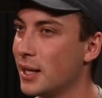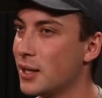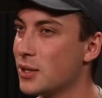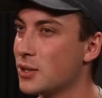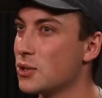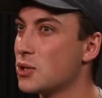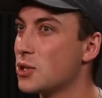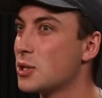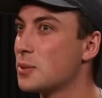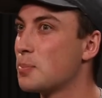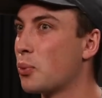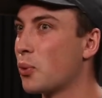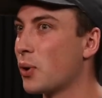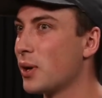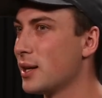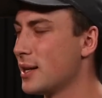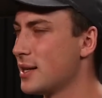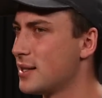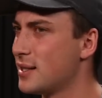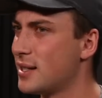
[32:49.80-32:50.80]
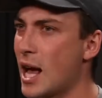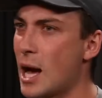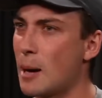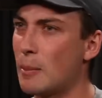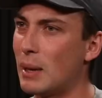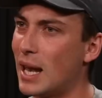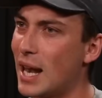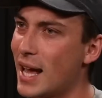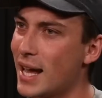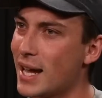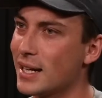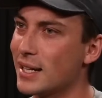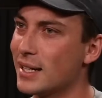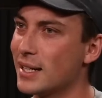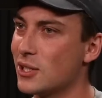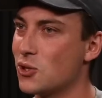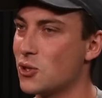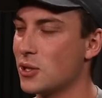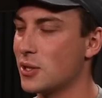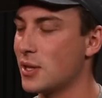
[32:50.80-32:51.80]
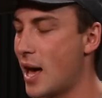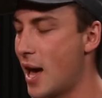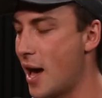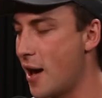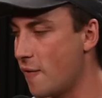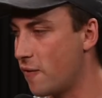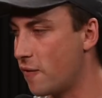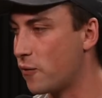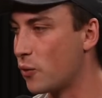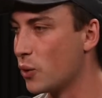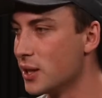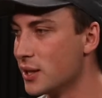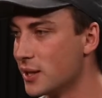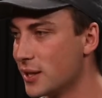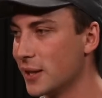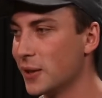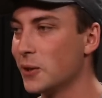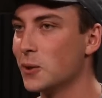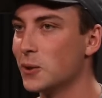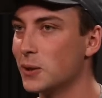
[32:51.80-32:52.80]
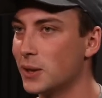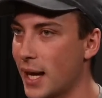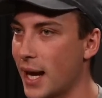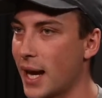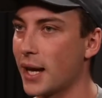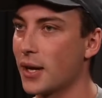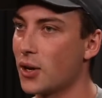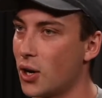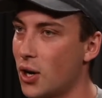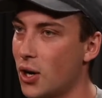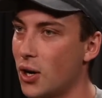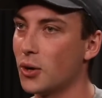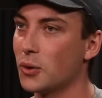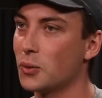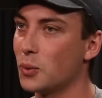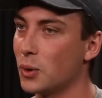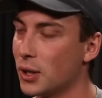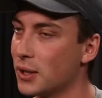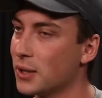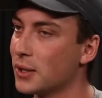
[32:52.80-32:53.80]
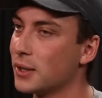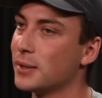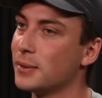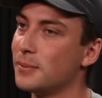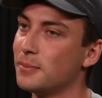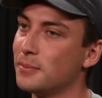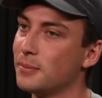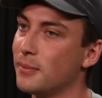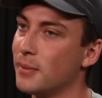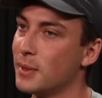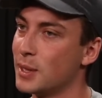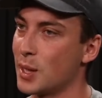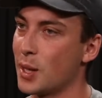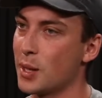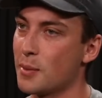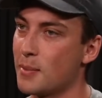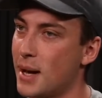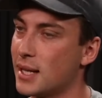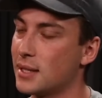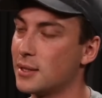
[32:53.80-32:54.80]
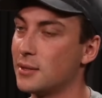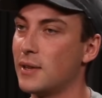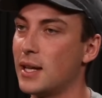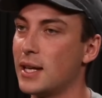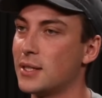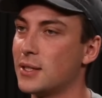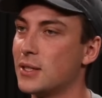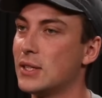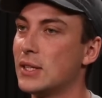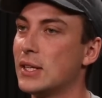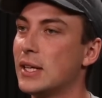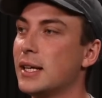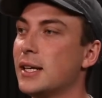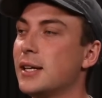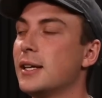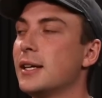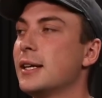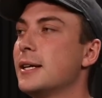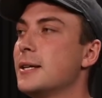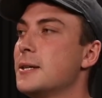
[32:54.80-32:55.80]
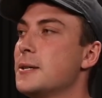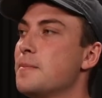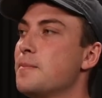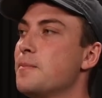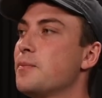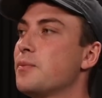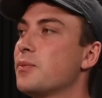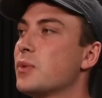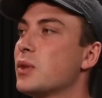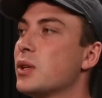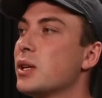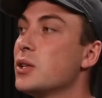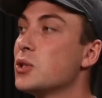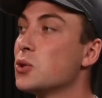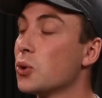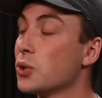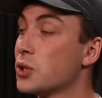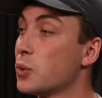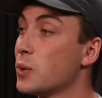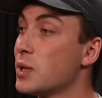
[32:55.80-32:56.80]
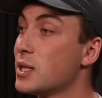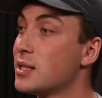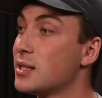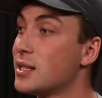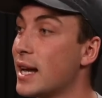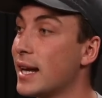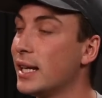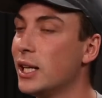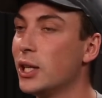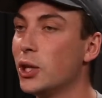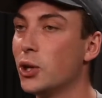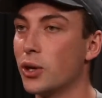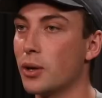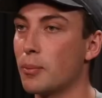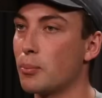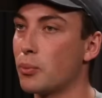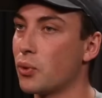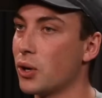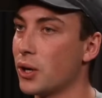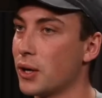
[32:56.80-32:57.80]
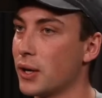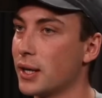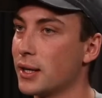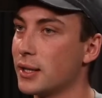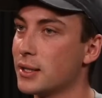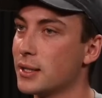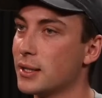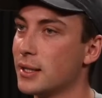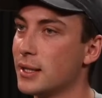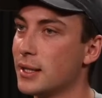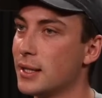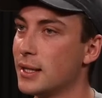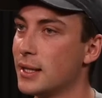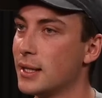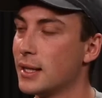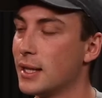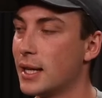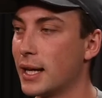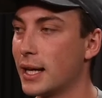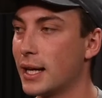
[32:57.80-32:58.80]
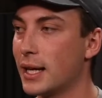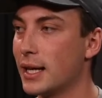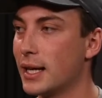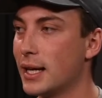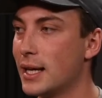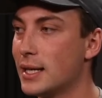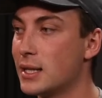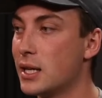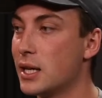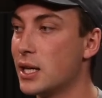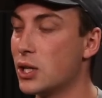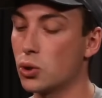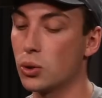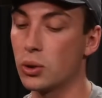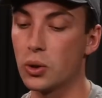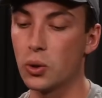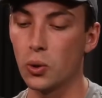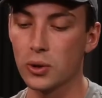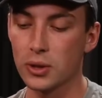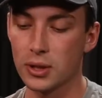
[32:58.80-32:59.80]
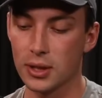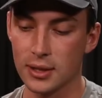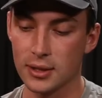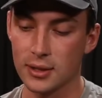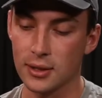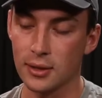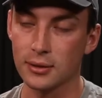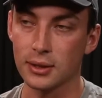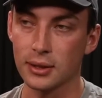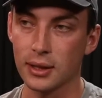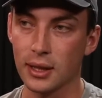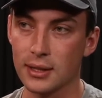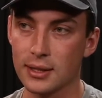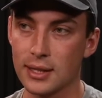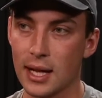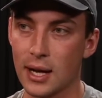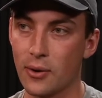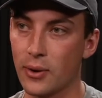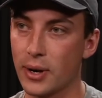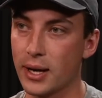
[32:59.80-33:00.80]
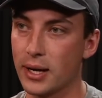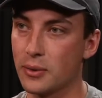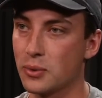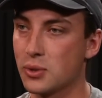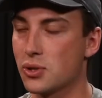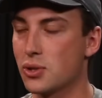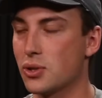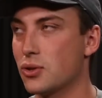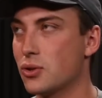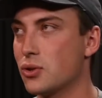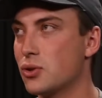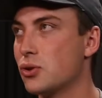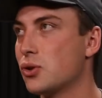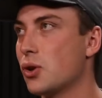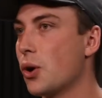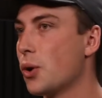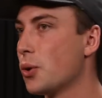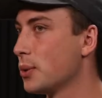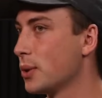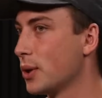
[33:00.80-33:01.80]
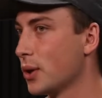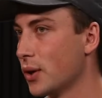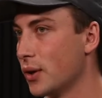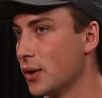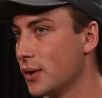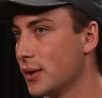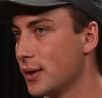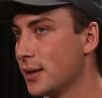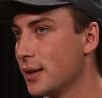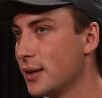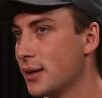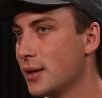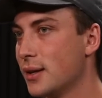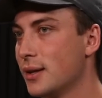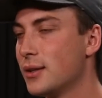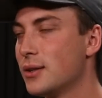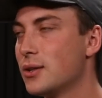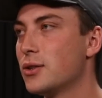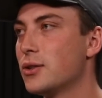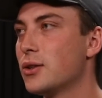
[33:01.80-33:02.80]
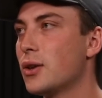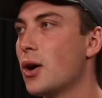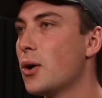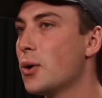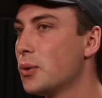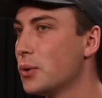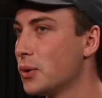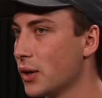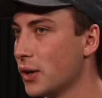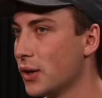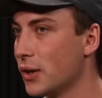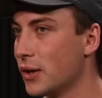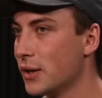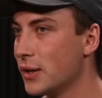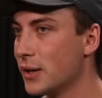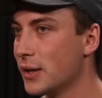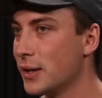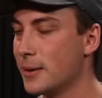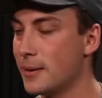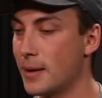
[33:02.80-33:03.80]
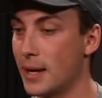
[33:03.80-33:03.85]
He doesn't sprint and stay up late. It's just every single day hard work. There's another massive lesson. He's also insanely good at product. Like, his initial course, Consulting Accelerator, was just so good. So good.